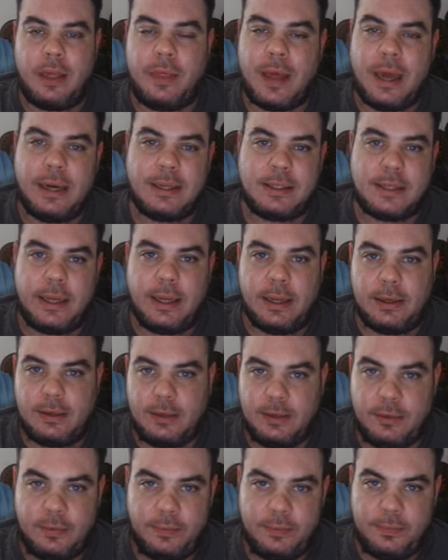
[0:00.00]
That is it.
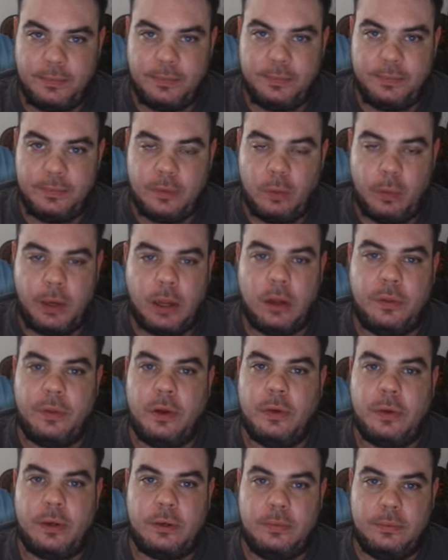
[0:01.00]
We all
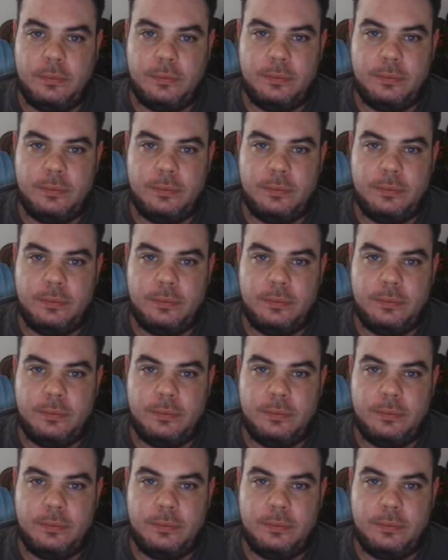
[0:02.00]
know it.